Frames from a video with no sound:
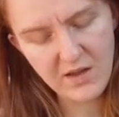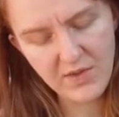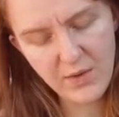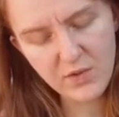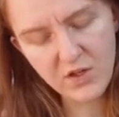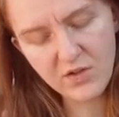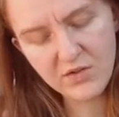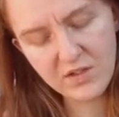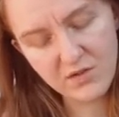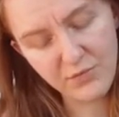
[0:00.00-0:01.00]
They were
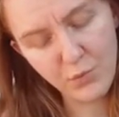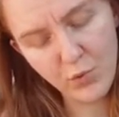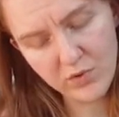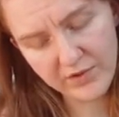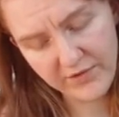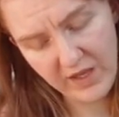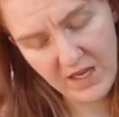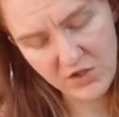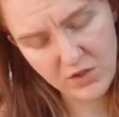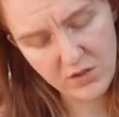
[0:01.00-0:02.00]
dances of
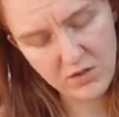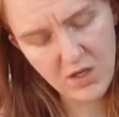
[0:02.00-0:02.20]
mortification.